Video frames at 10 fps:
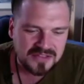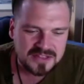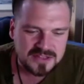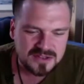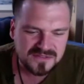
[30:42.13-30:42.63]
I
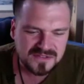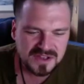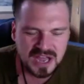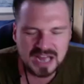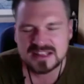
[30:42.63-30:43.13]
think
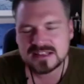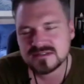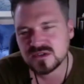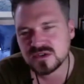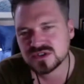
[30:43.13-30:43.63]

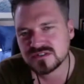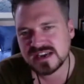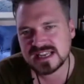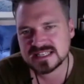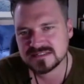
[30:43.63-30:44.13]
they've lost
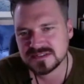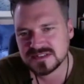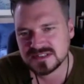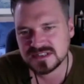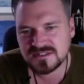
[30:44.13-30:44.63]

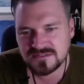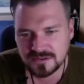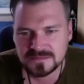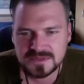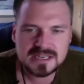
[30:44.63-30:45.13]
creativity
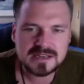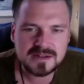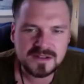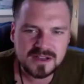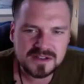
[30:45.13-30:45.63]
from
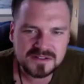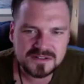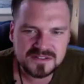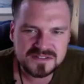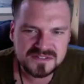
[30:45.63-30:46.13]
that.
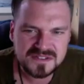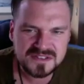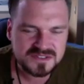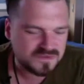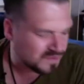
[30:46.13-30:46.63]
And this
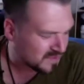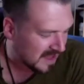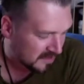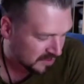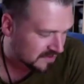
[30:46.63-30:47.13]
is
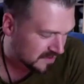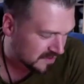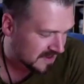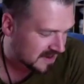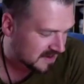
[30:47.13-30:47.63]
like one of the
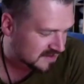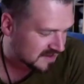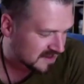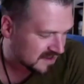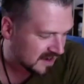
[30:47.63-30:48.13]
things
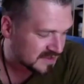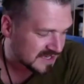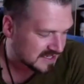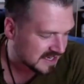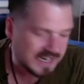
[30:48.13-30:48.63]
that I was
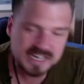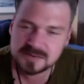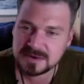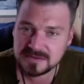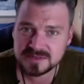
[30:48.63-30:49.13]

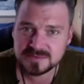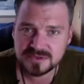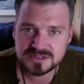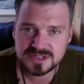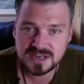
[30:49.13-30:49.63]
excited about this
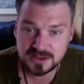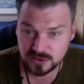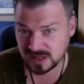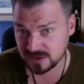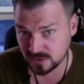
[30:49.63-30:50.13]
project,
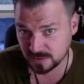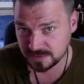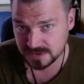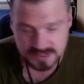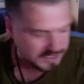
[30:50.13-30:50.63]
like your
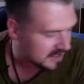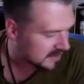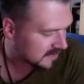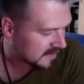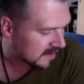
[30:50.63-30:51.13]

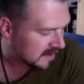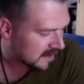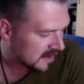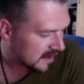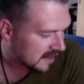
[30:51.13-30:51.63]
project,
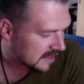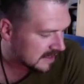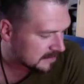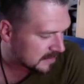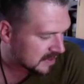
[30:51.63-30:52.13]

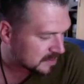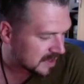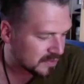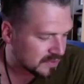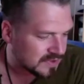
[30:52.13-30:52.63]
and because
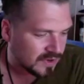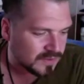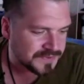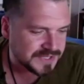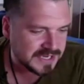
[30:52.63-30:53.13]
people
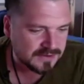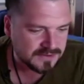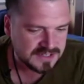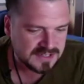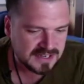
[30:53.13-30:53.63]
don't tell
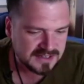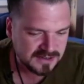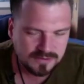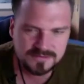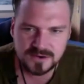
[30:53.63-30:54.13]
these like
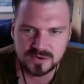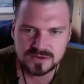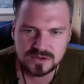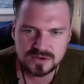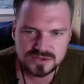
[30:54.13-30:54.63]
little
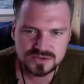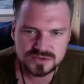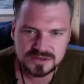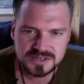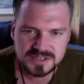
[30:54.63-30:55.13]
folklore
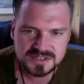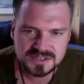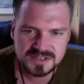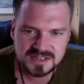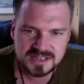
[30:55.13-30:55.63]
stories,
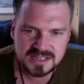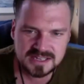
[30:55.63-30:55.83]
and